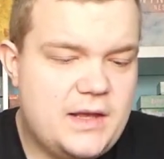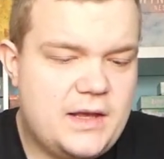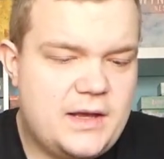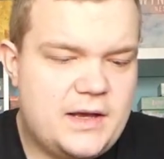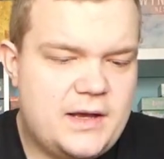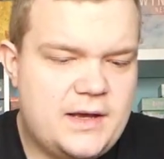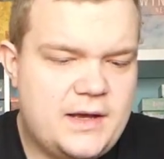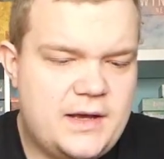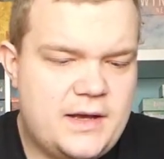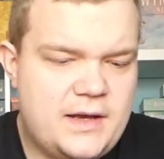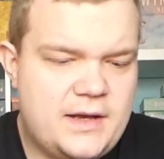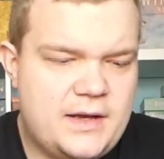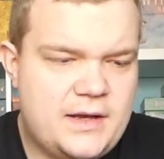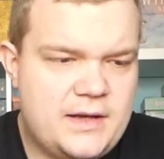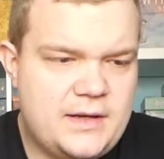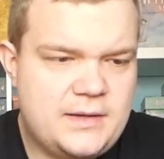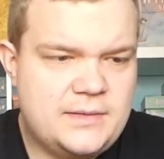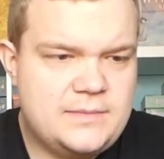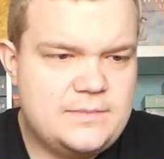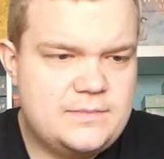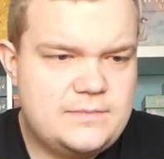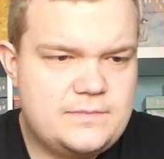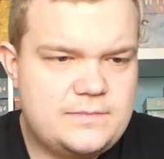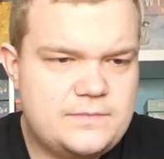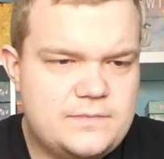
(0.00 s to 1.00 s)

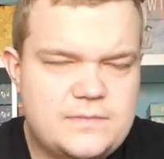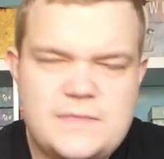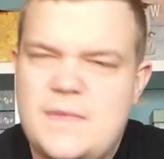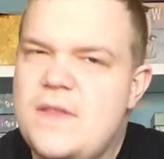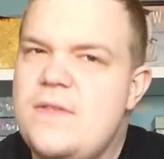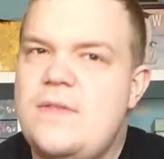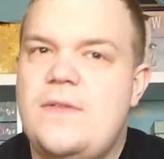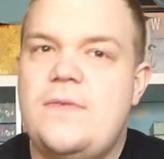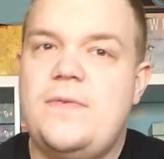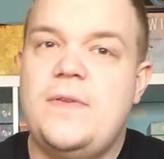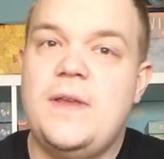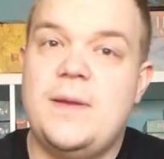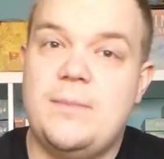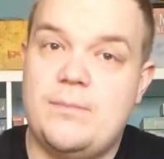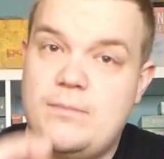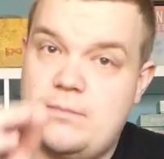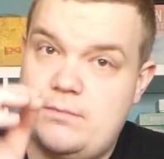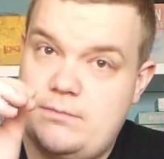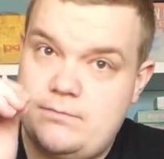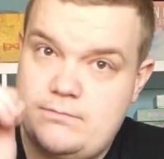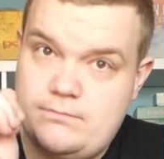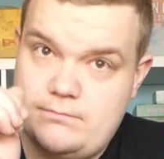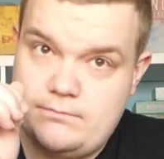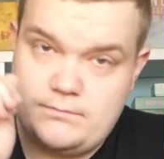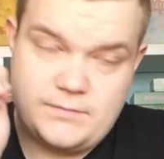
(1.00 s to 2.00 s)
The theme.
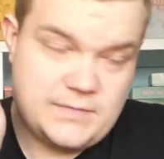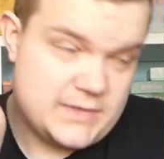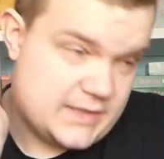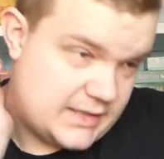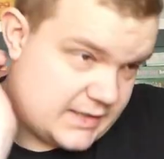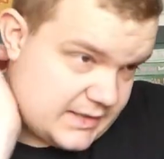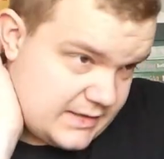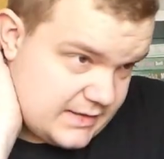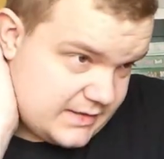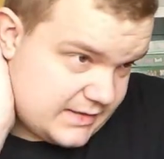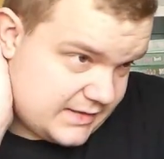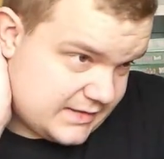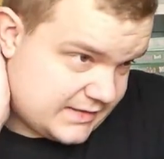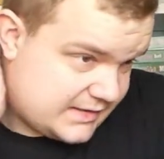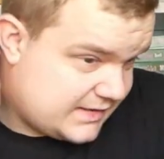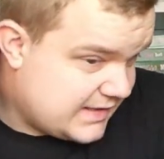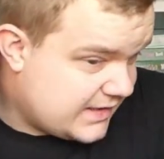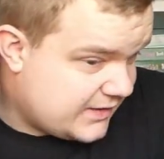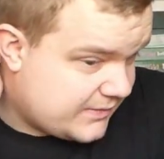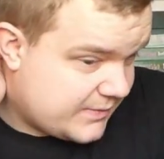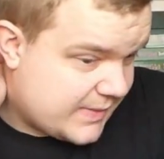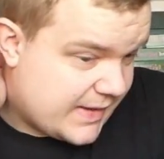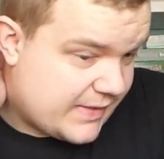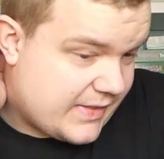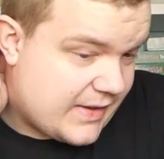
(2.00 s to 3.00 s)
Let's
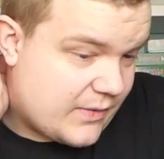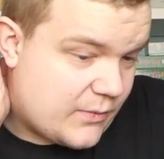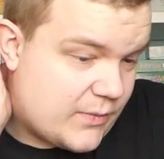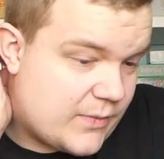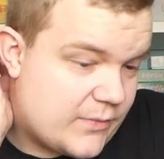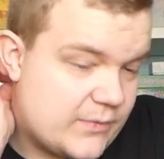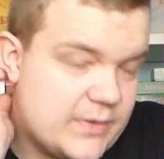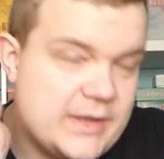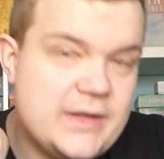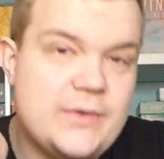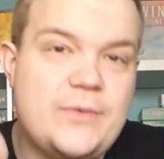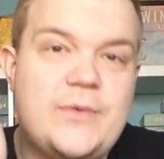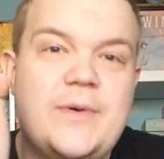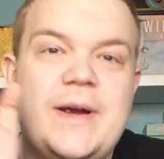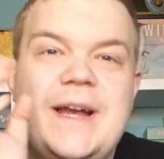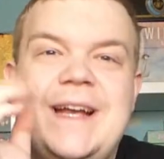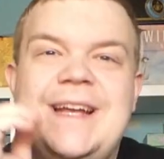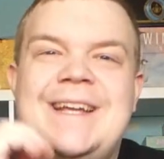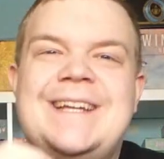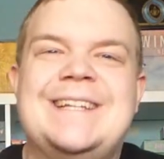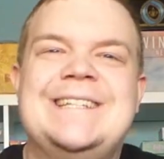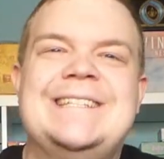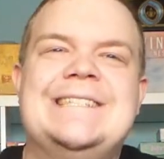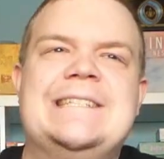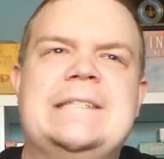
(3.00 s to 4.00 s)
take about that one real
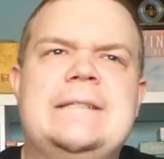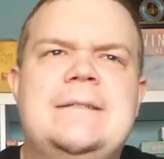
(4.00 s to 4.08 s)
quick.